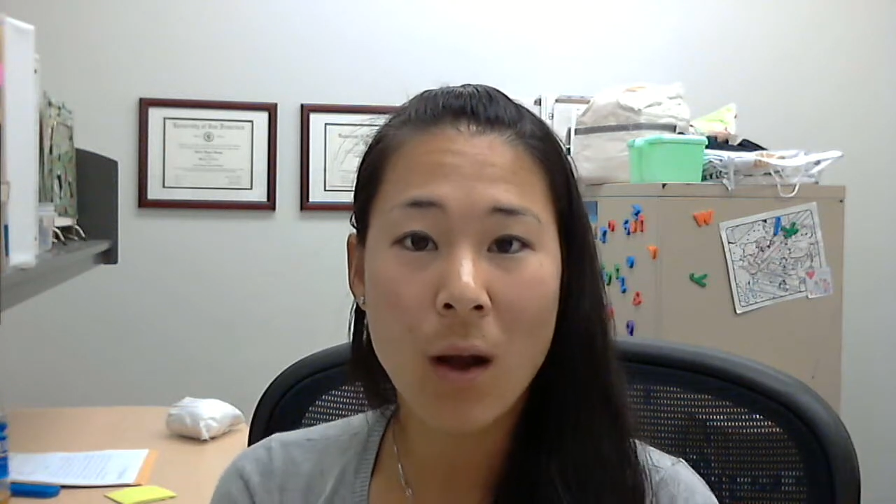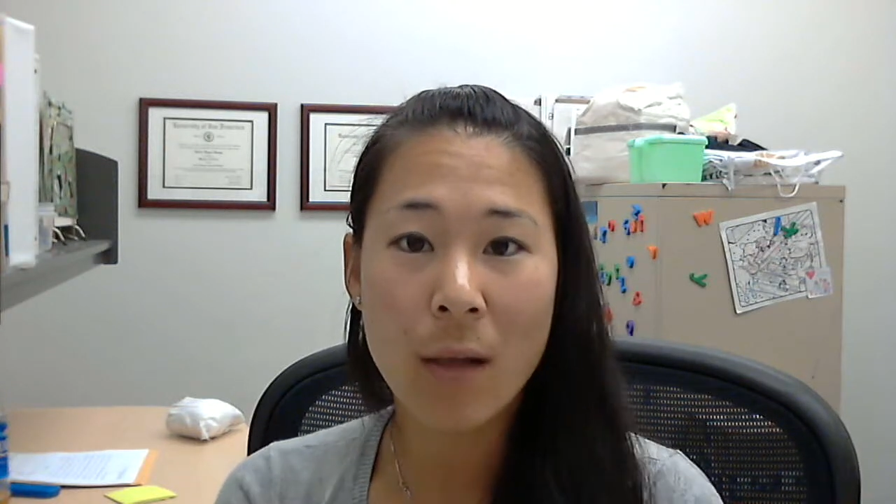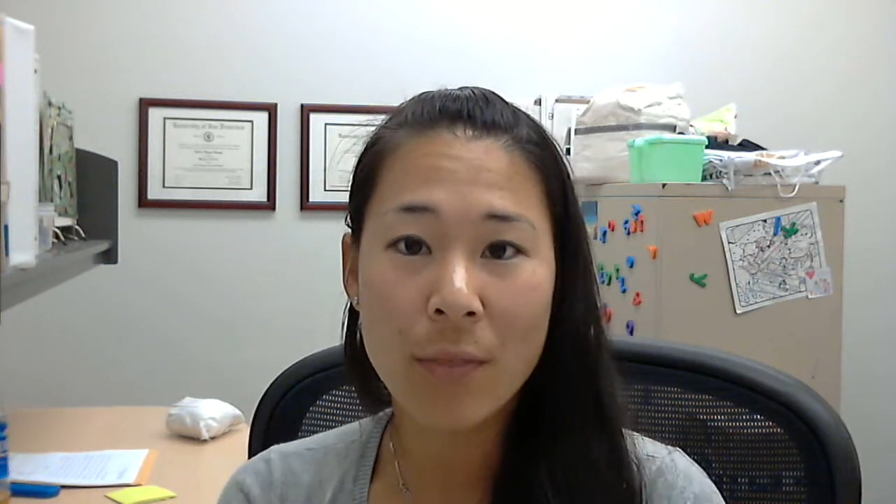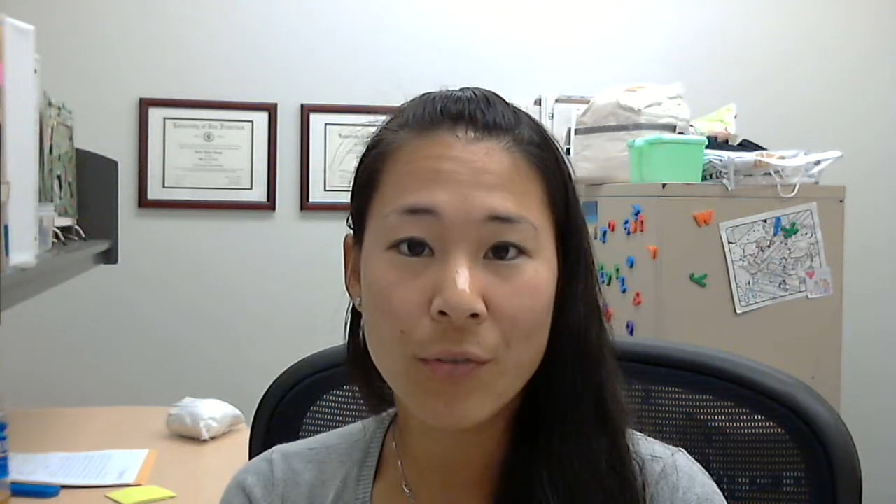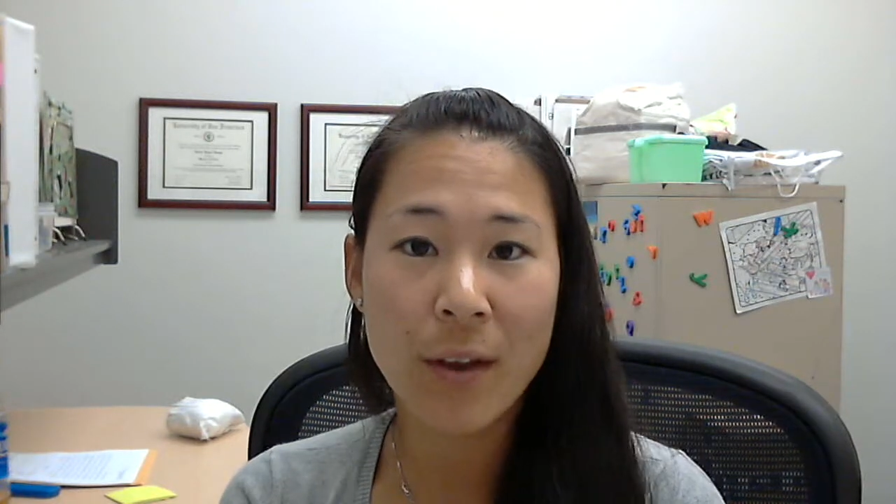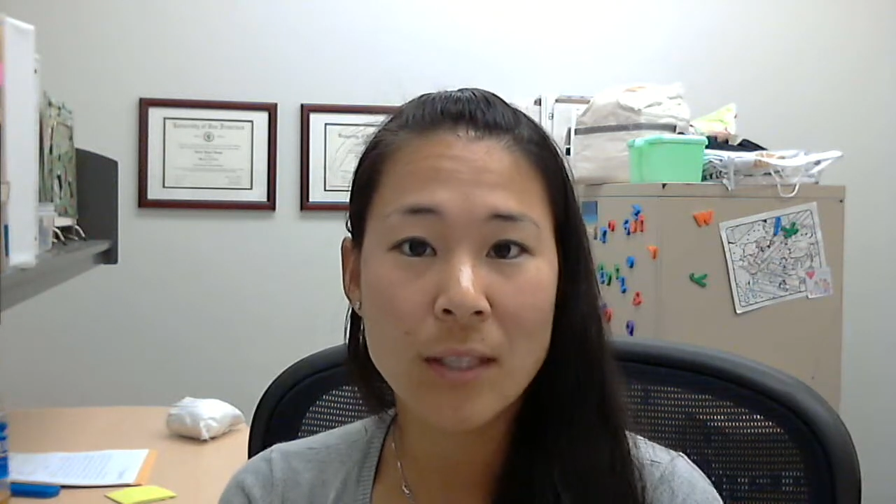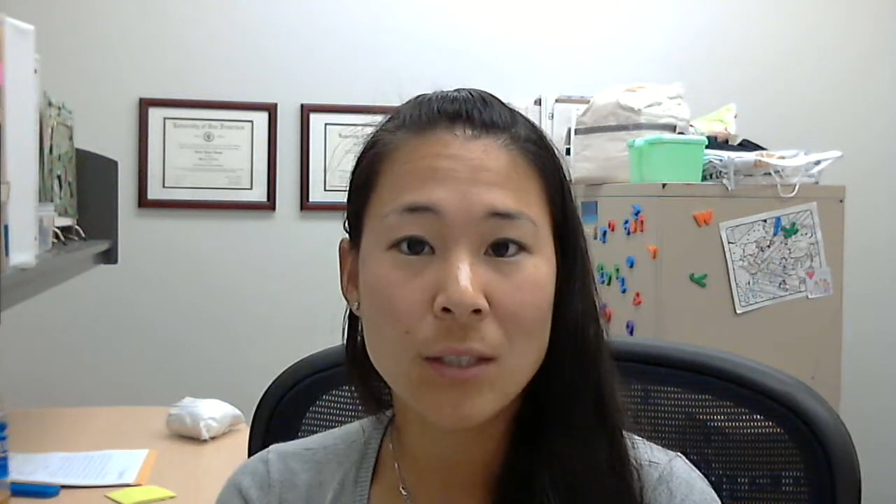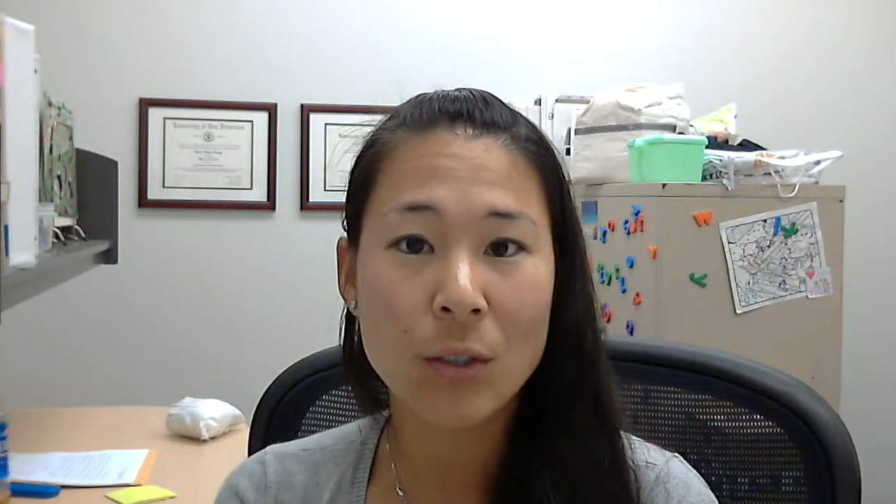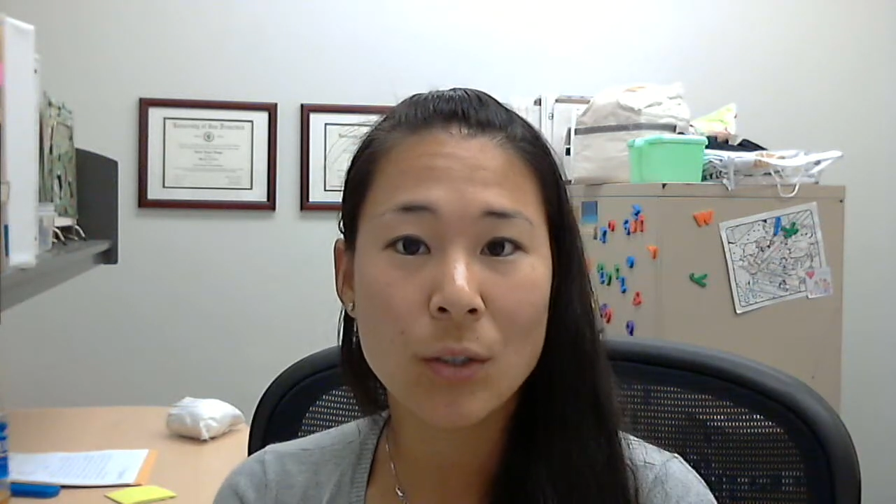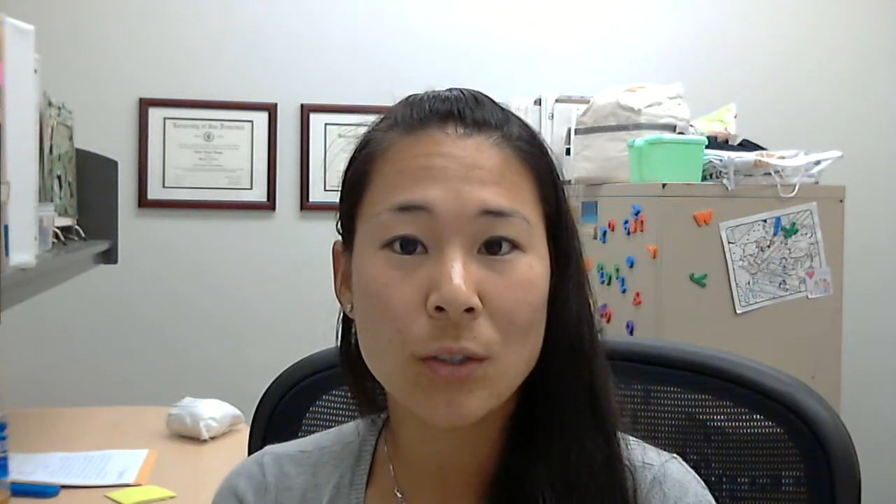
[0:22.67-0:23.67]
on the
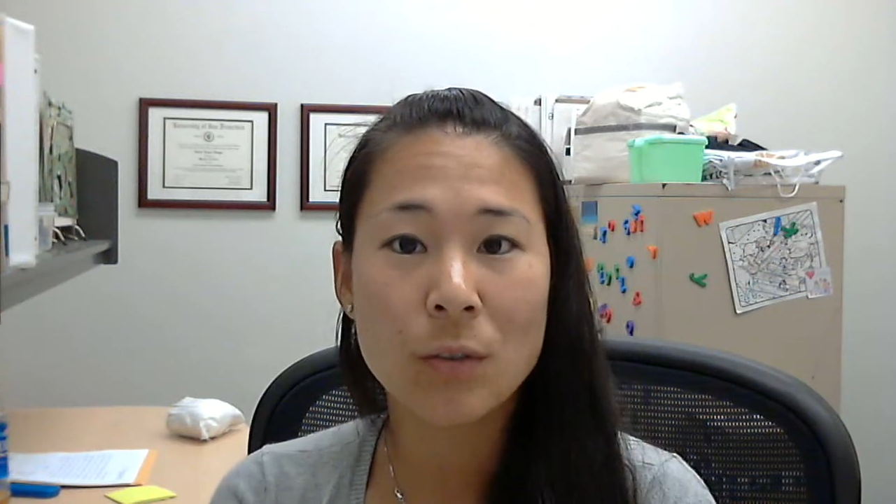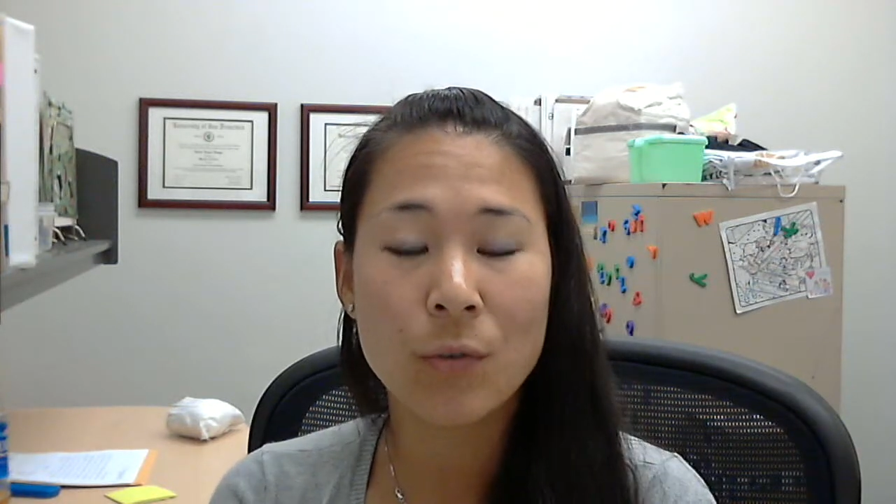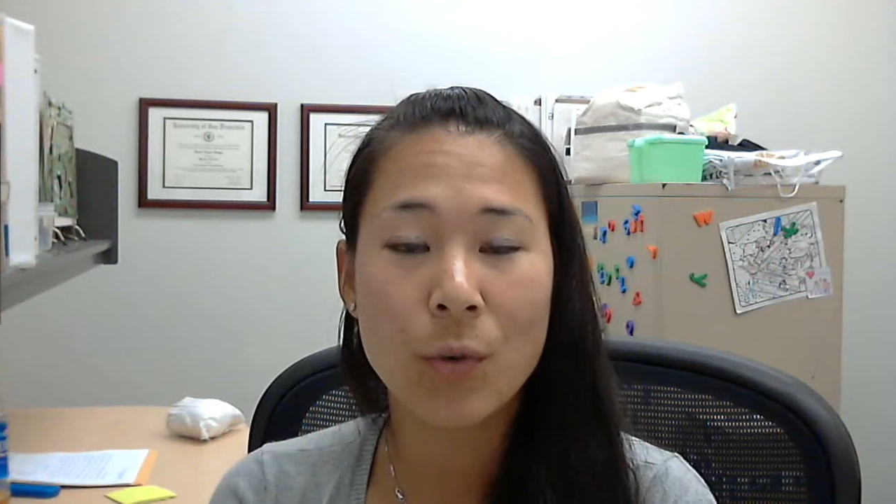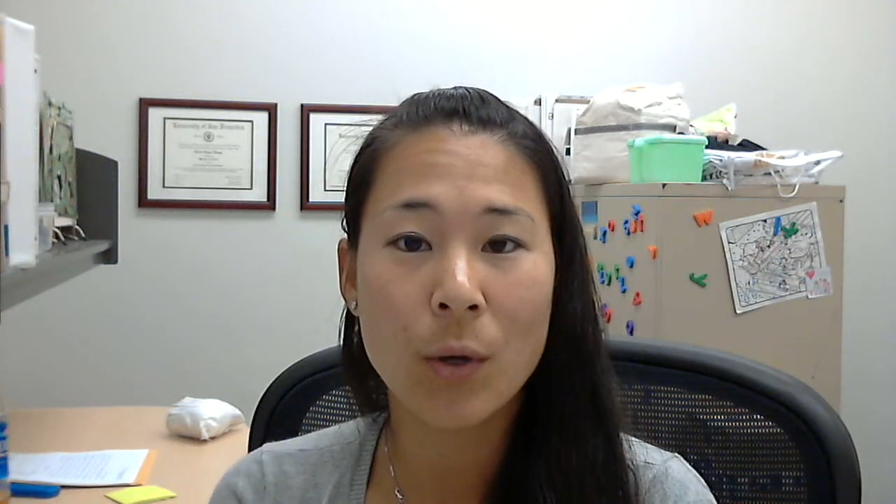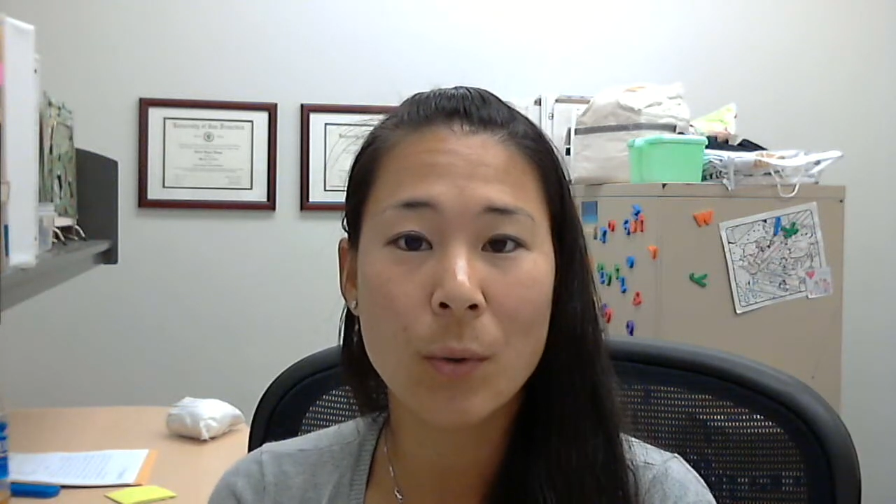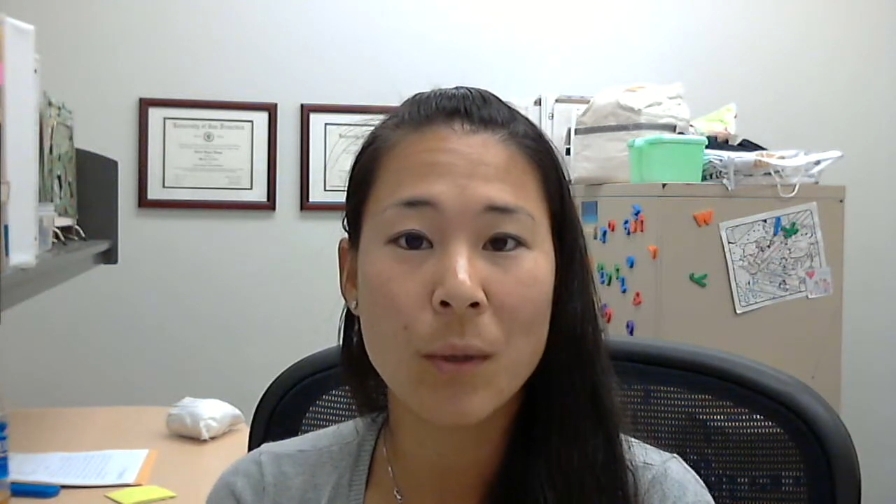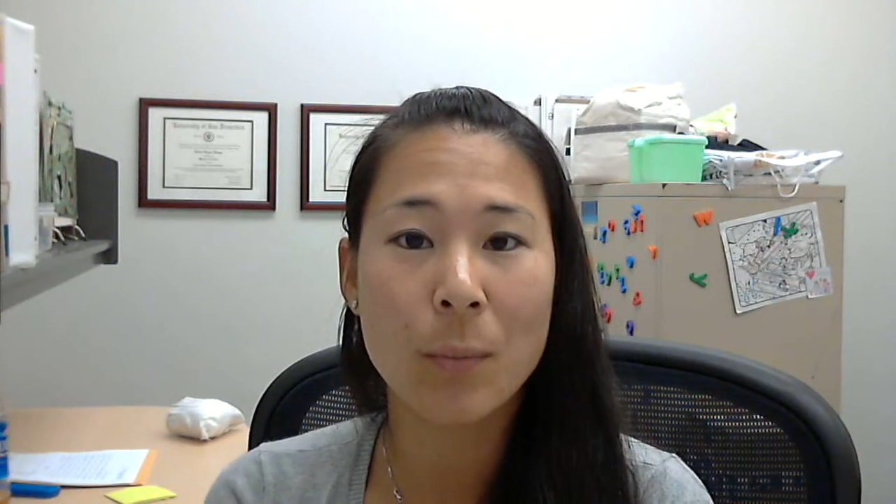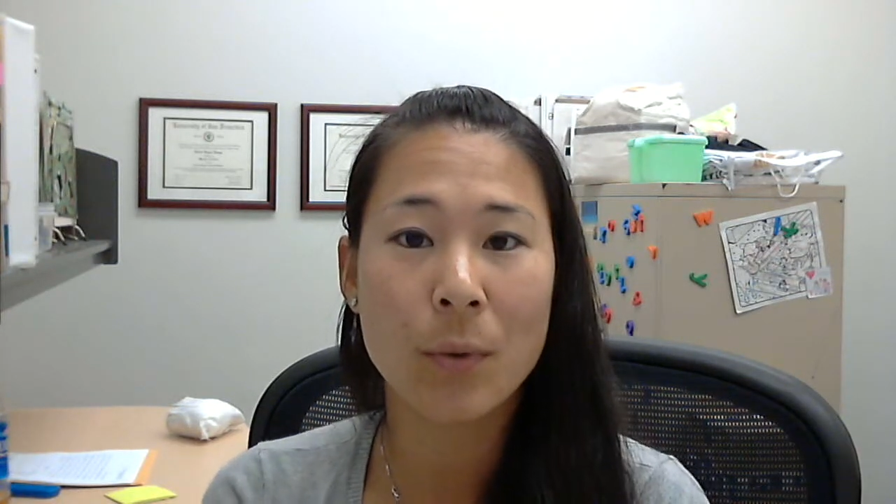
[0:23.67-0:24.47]
fencers for people